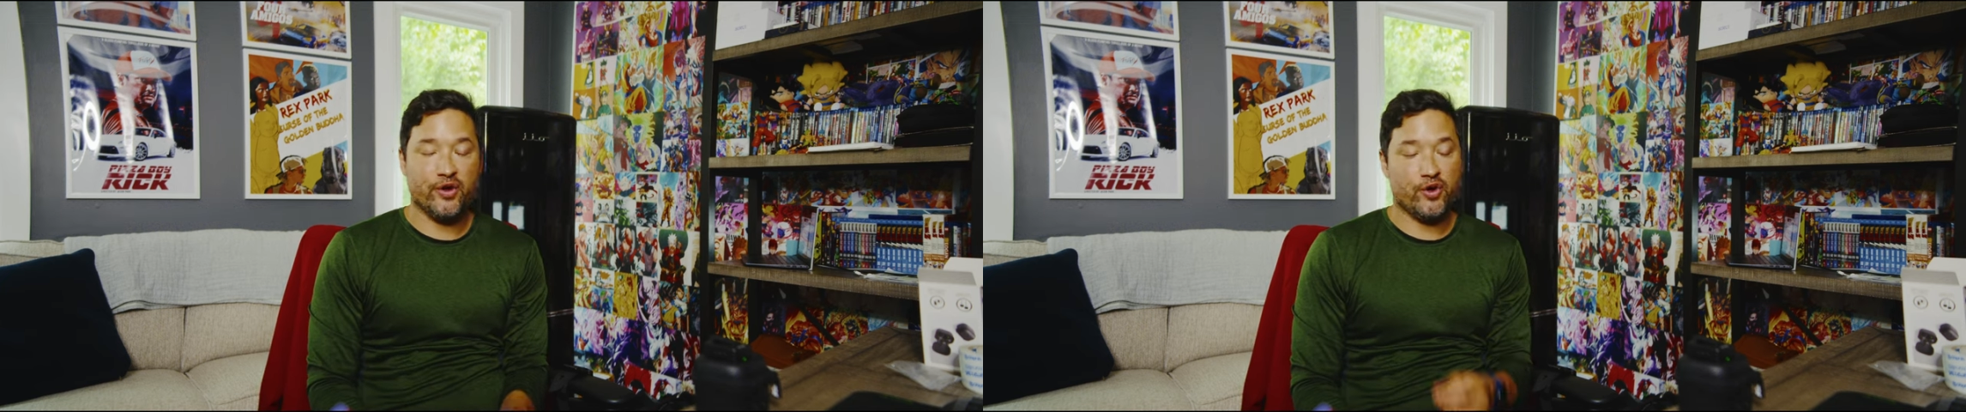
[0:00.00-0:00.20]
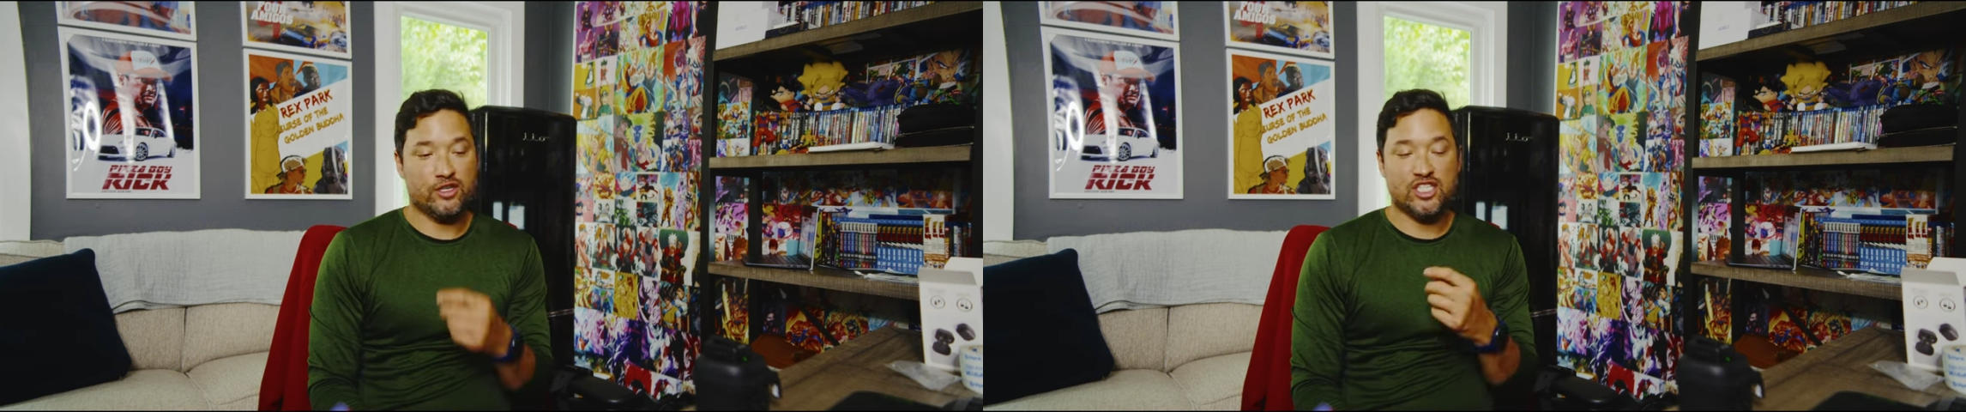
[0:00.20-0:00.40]

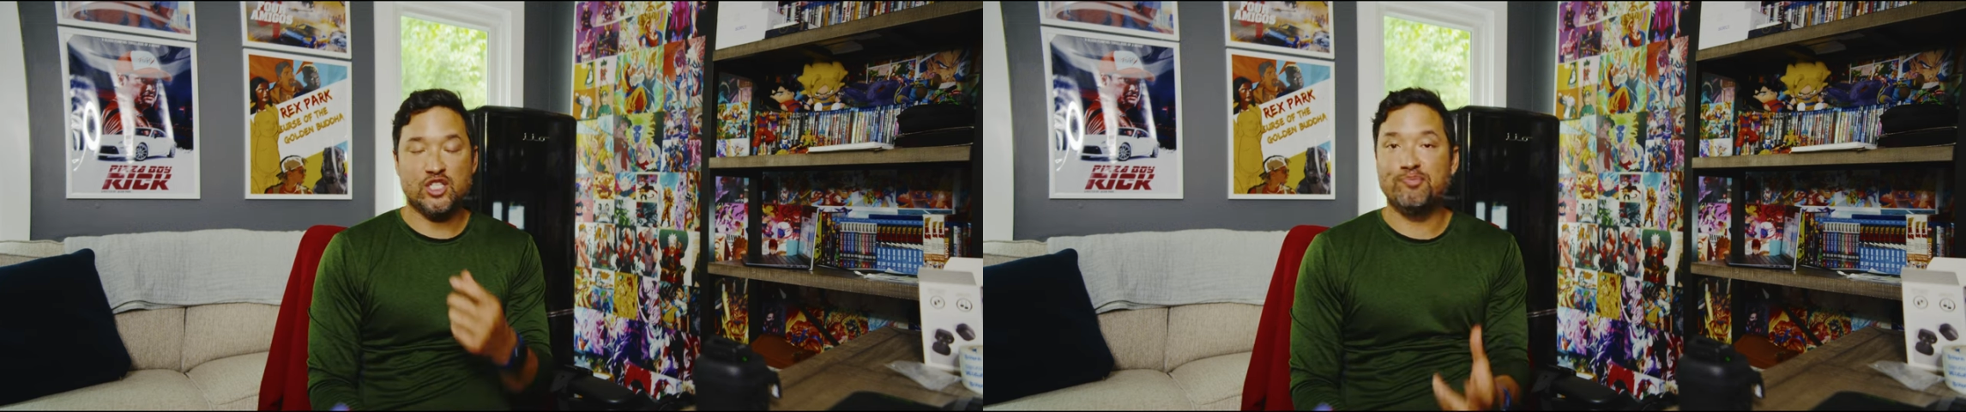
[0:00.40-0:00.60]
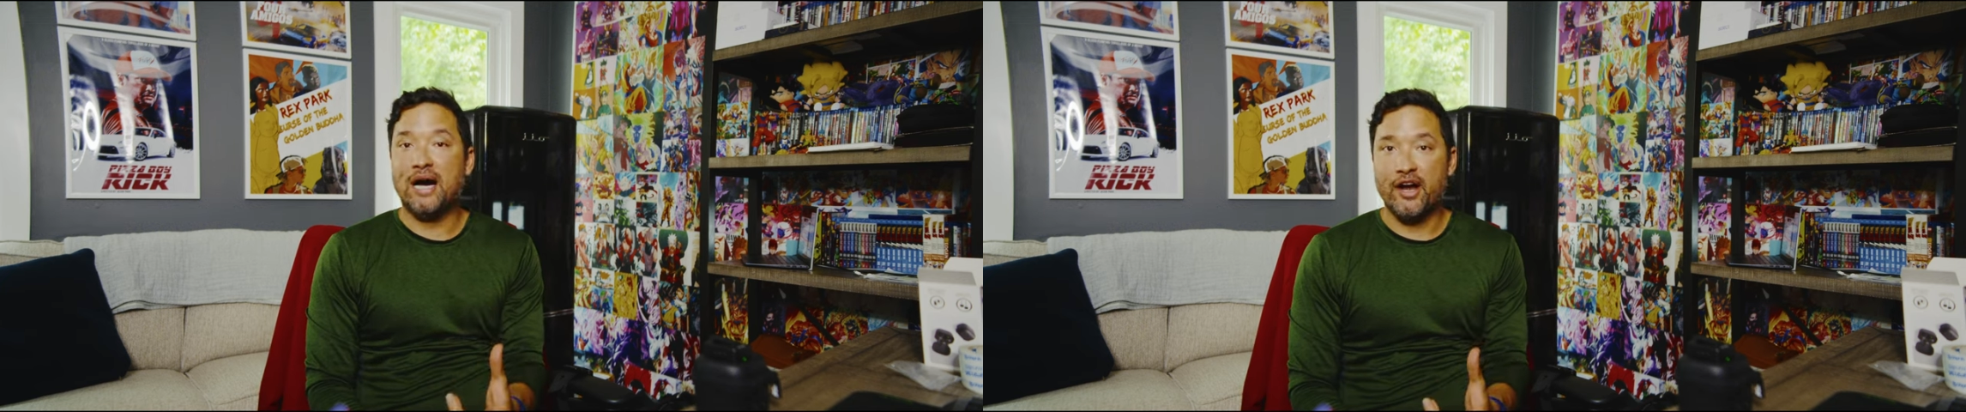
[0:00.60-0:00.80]
you're
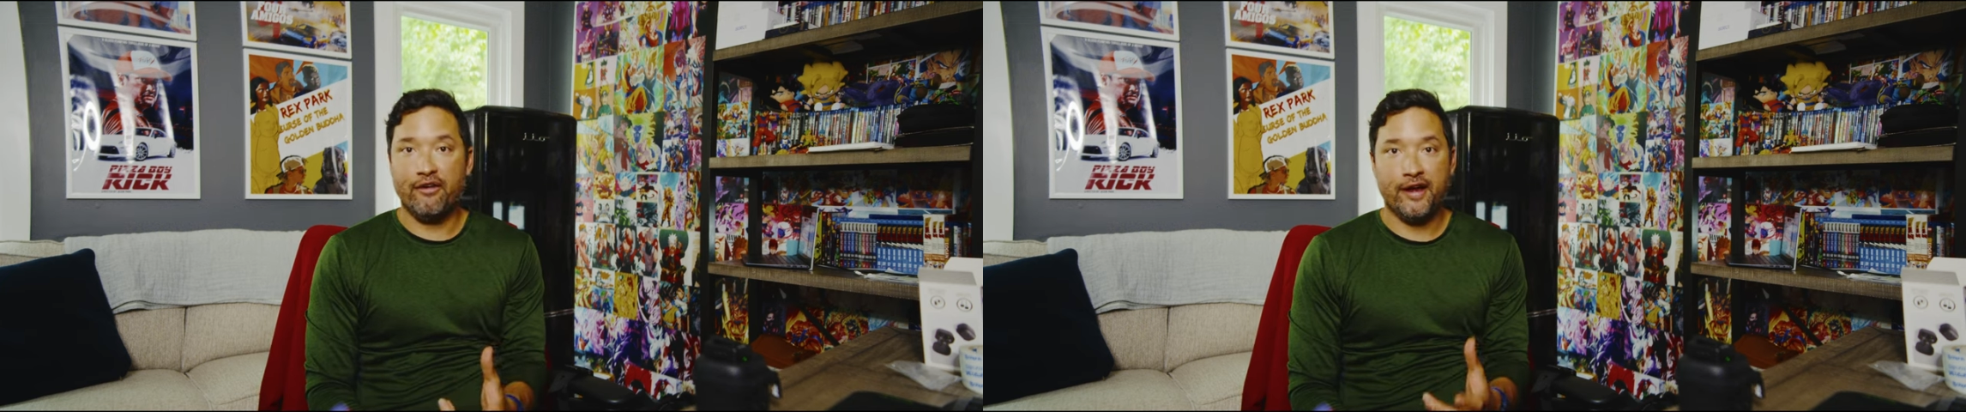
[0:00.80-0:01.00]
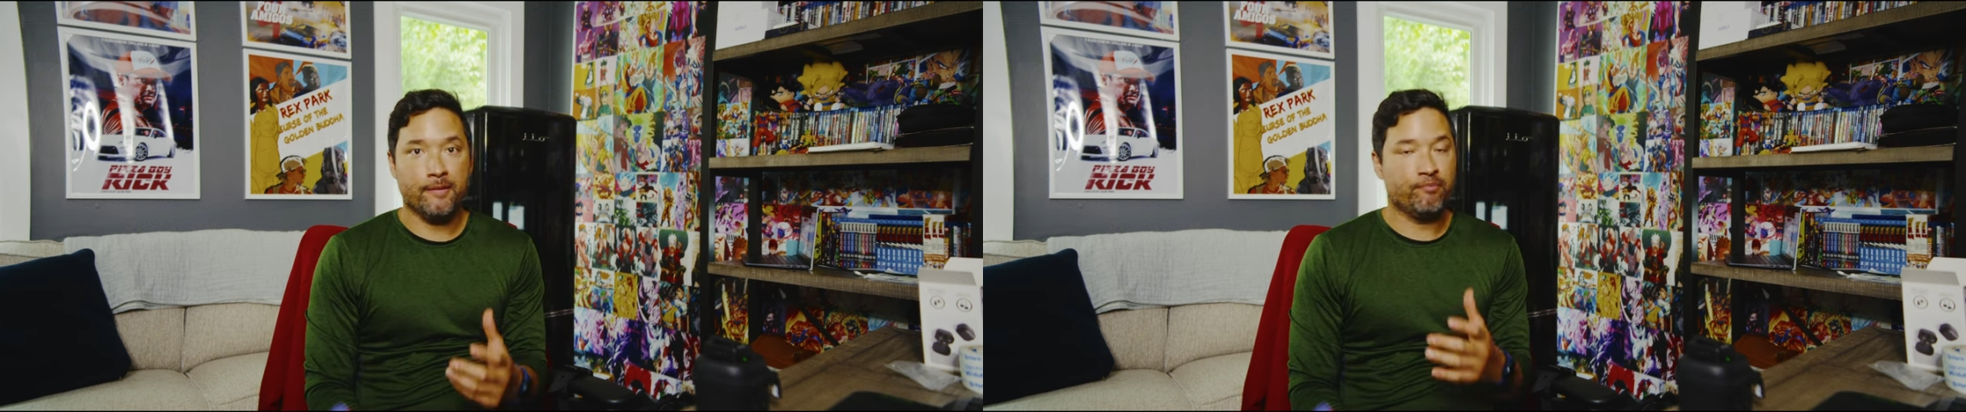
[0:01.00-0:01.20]

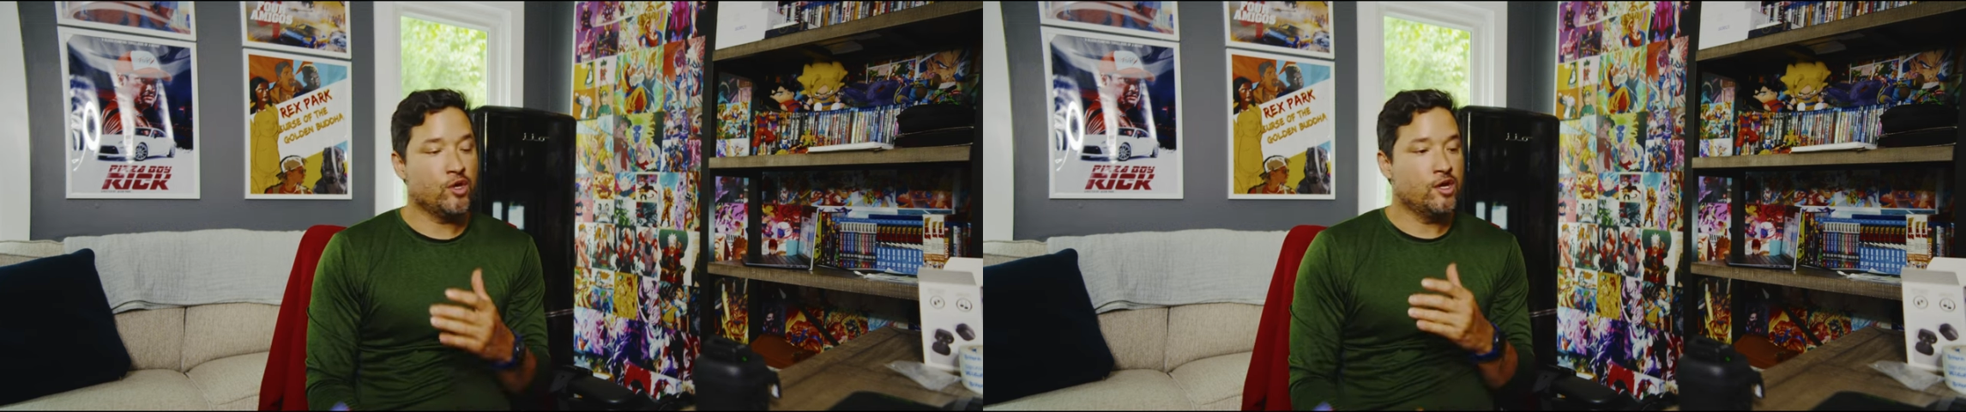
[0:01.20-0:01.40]
aspiring,